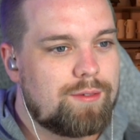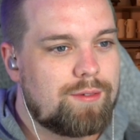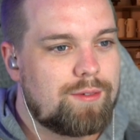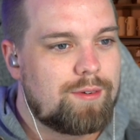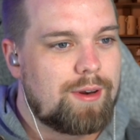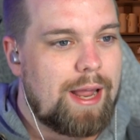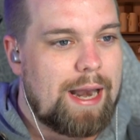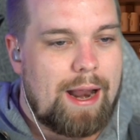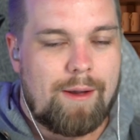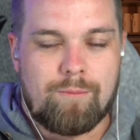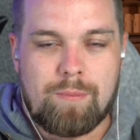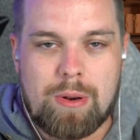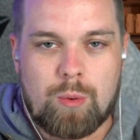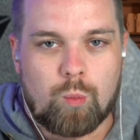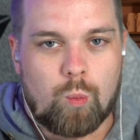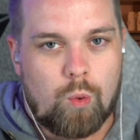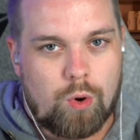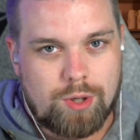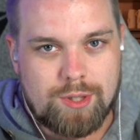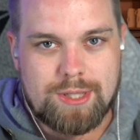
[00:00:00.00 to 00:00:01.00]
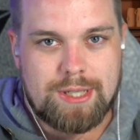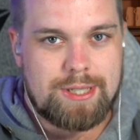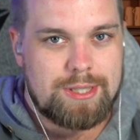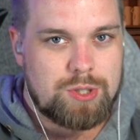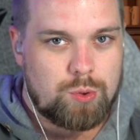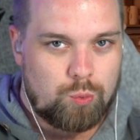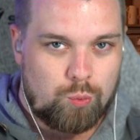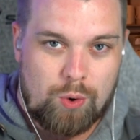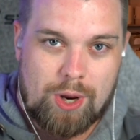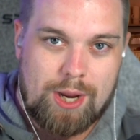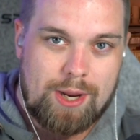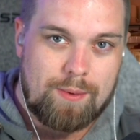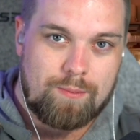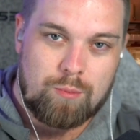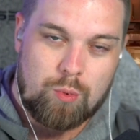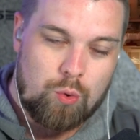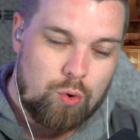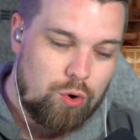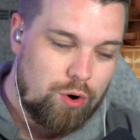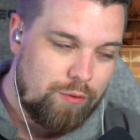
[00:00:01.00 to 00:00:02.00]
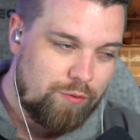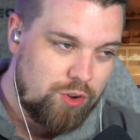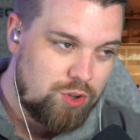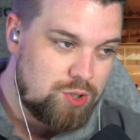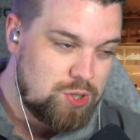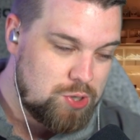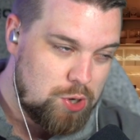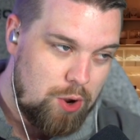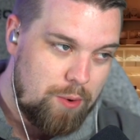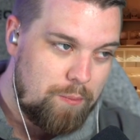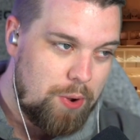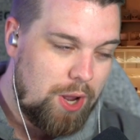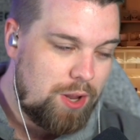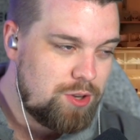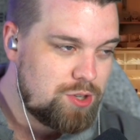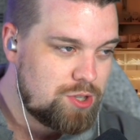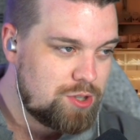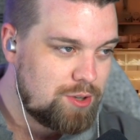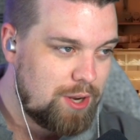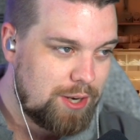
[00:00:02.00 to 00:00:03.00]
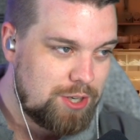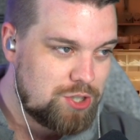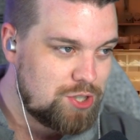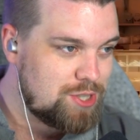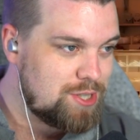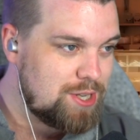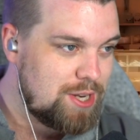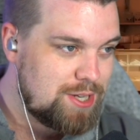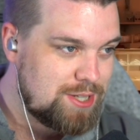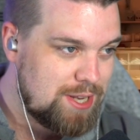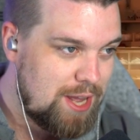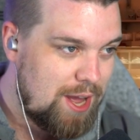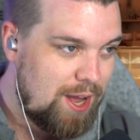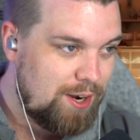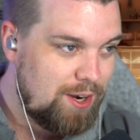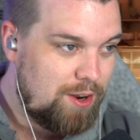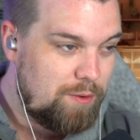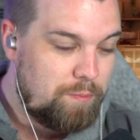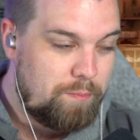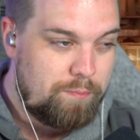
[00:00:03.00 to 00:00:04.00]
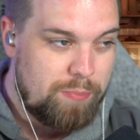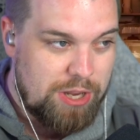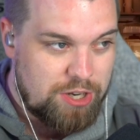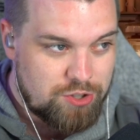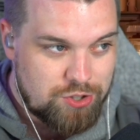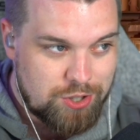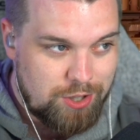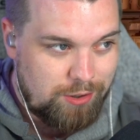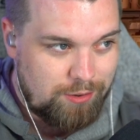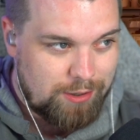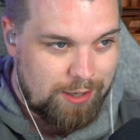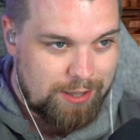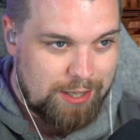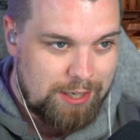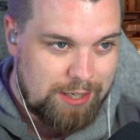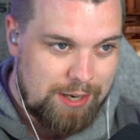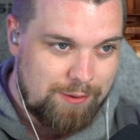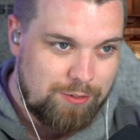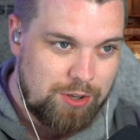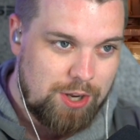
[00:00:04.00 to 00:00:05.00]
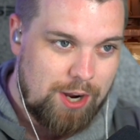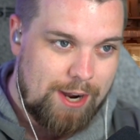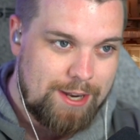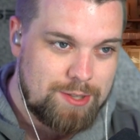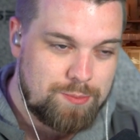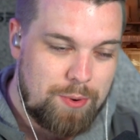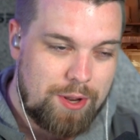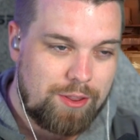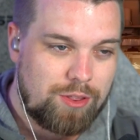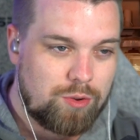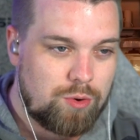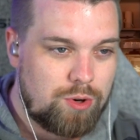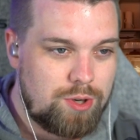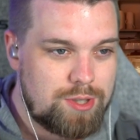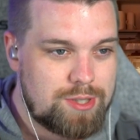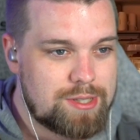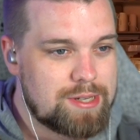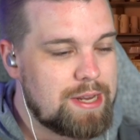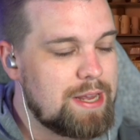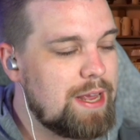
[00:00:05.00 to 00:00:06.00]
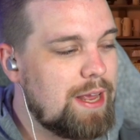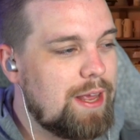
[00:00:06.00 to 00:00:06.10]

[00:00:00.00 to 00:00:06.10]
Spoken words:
And I've been wanting to read more of it so much and just sit down and binge it and then give you guys my thoughts.